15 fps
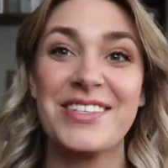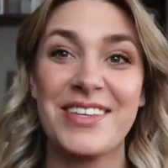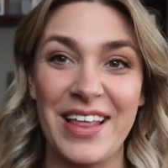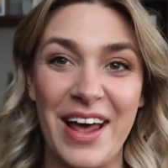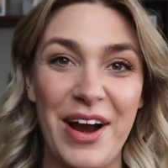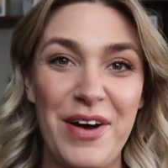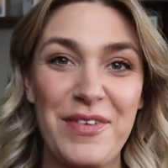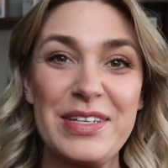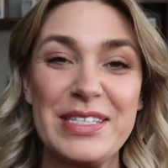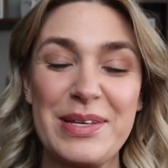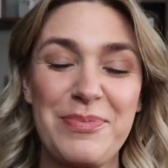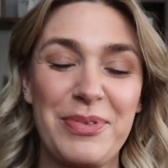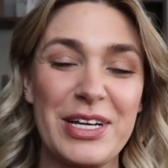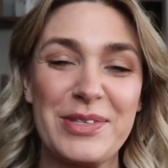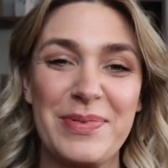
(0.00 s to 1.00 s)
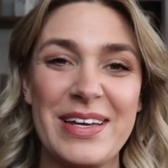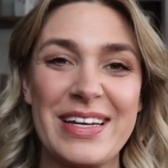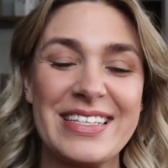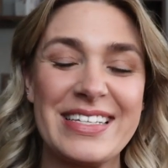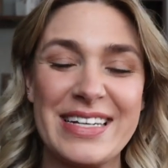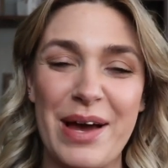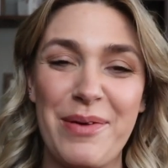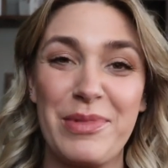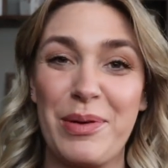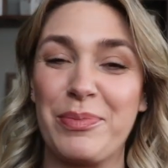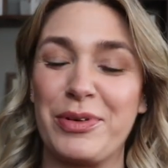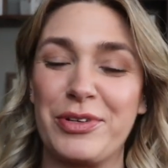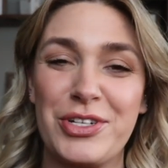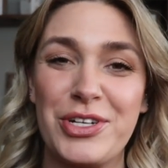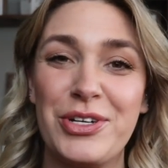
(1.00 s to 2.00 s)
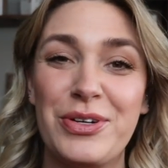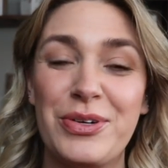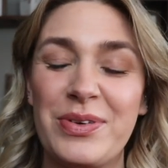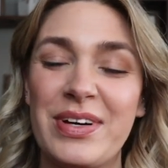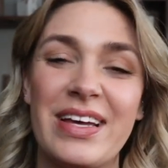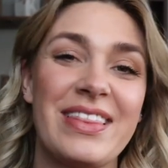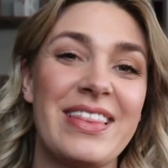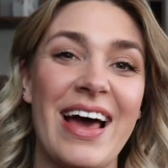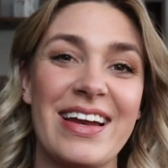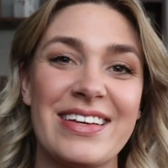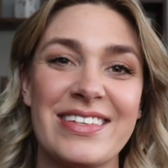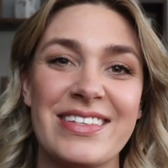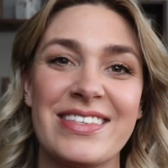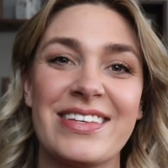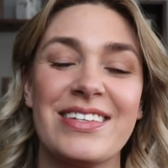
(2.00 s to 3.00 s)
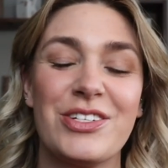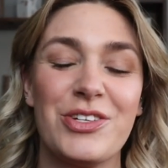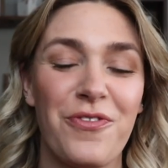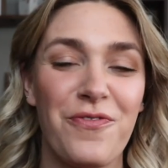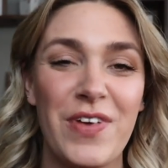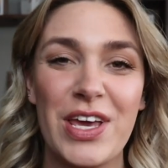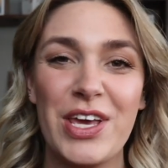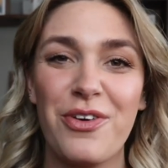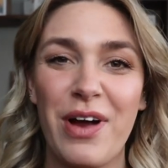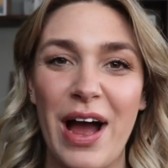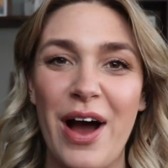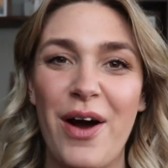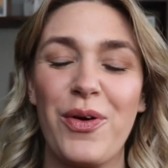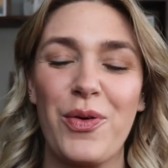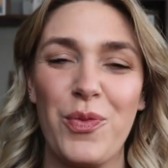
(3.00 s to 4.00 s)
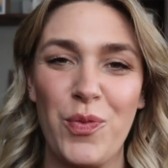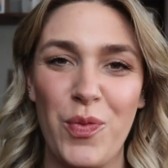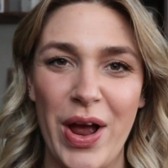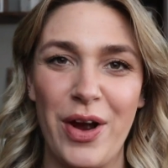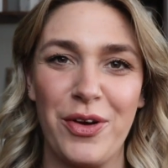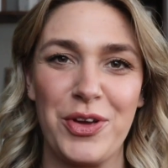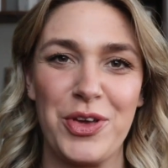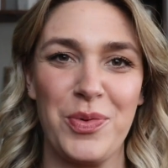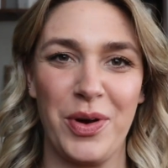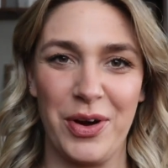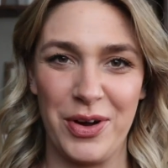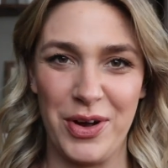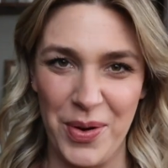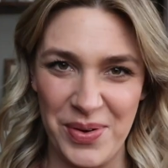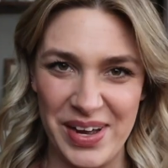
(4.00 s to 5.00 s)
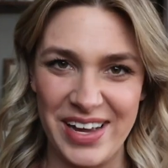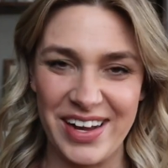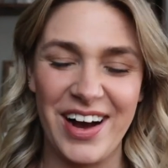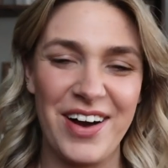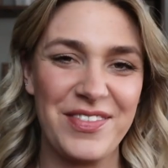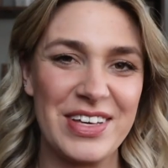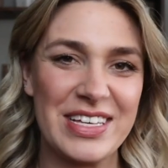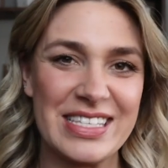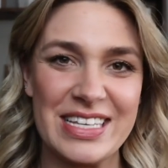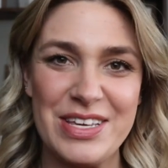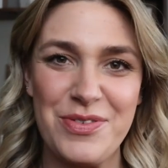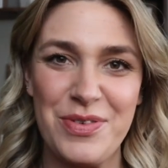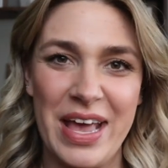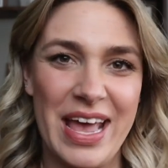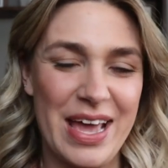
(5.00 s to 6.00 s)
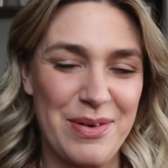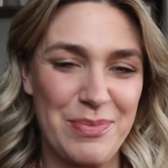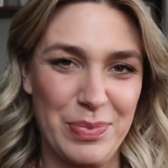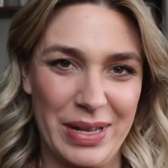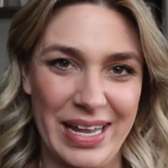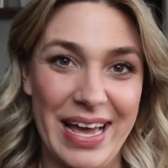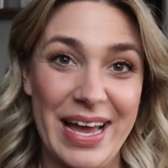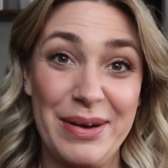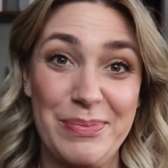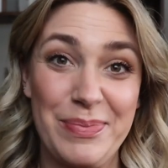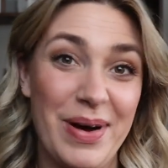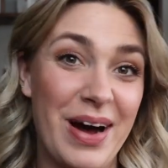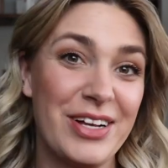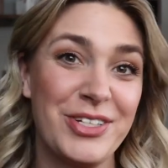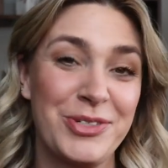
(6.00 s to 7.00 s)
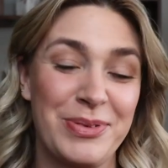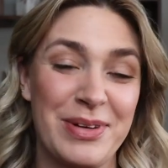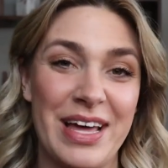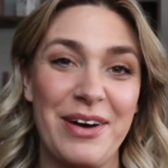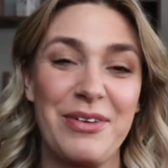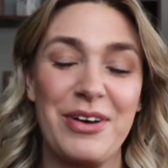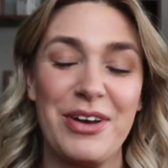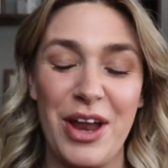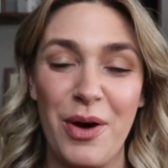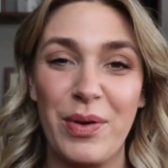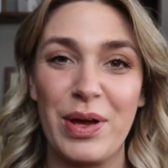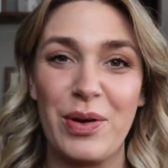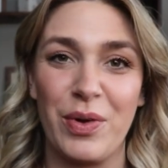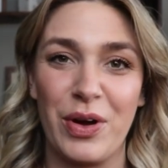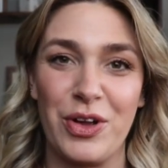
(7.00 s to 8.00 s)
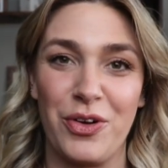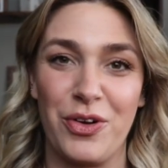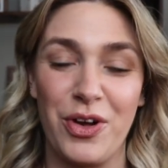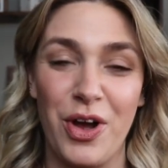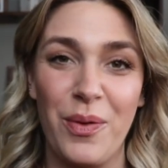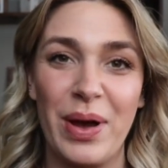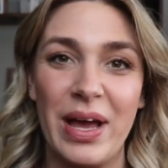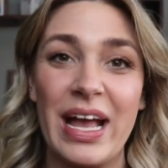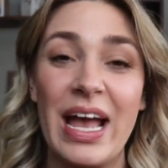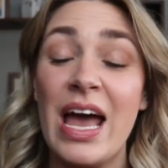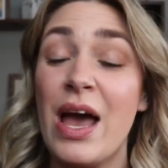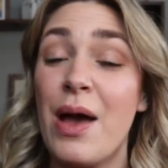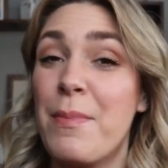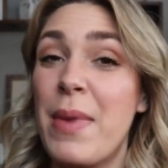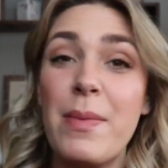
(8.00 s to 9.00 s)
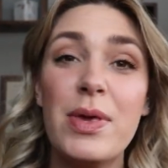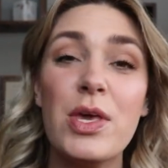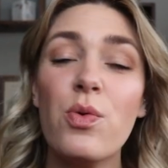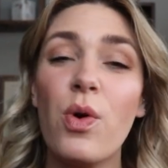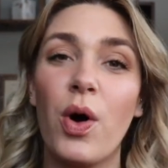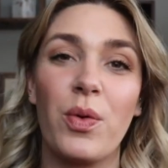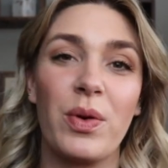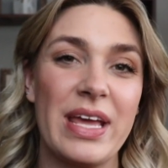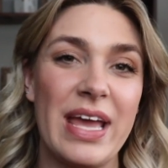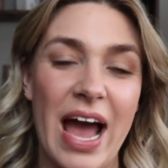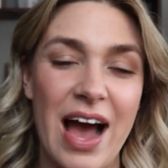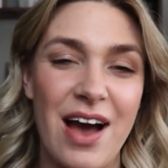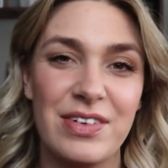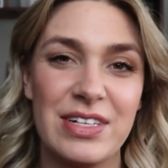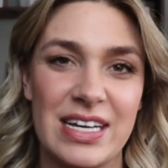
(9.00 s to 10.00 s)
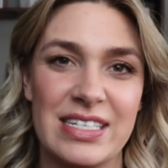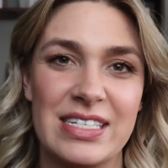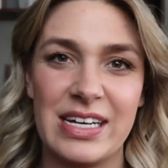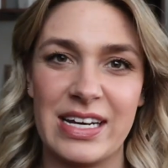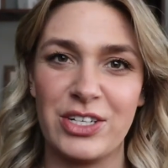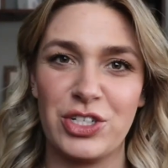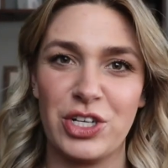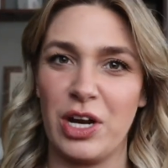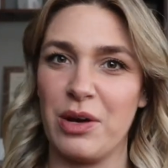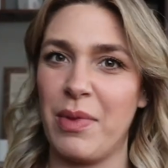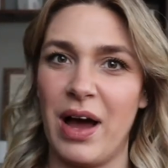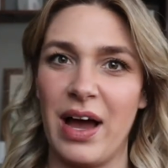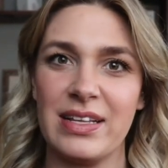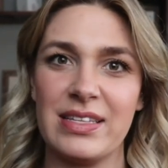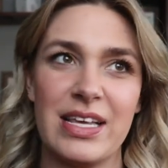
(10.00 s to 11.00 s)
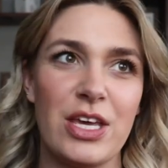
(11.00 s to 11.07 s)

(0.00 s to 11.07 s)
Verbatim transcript: So that obviously brings me to step number two, that is to figure out where you are going. Obviously you can't plan much without knowing where you're going. Maybe you already have a destination in mind.